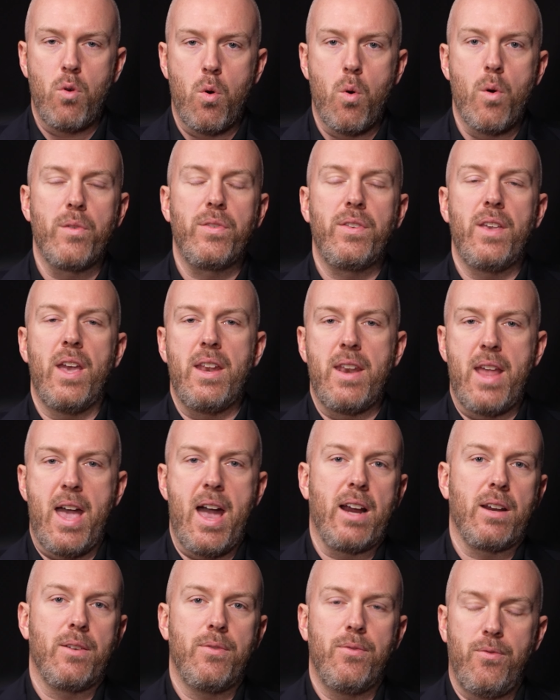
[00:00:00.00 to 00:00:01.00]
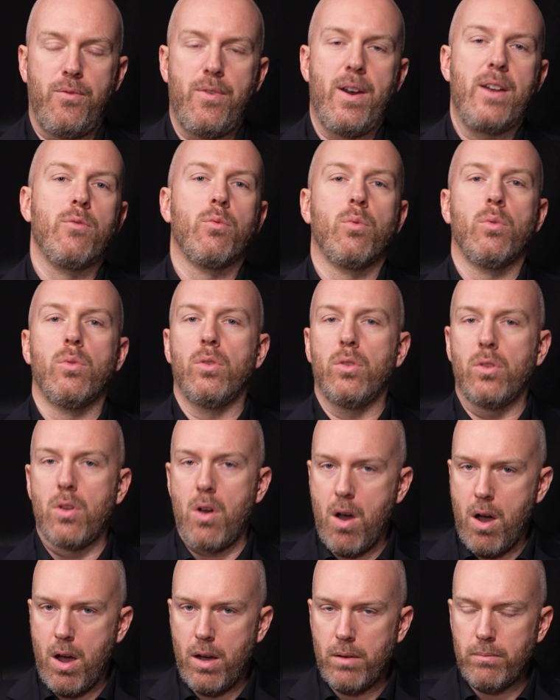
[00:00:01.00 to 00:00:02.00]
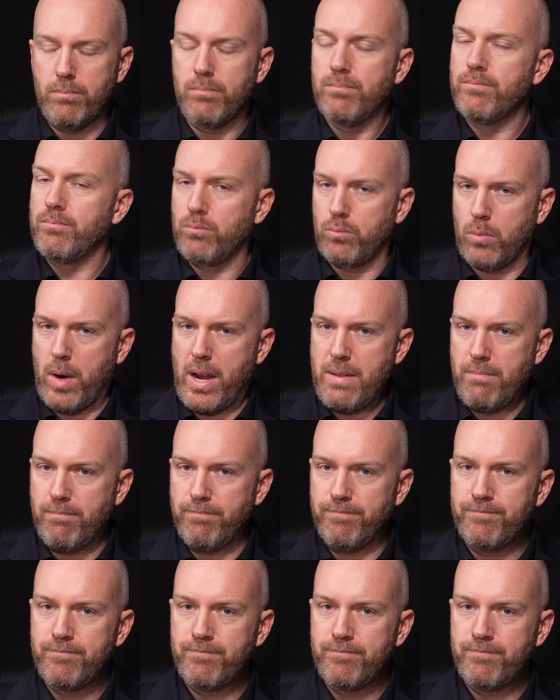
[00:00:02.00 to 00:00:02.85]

course, enact federal law, right?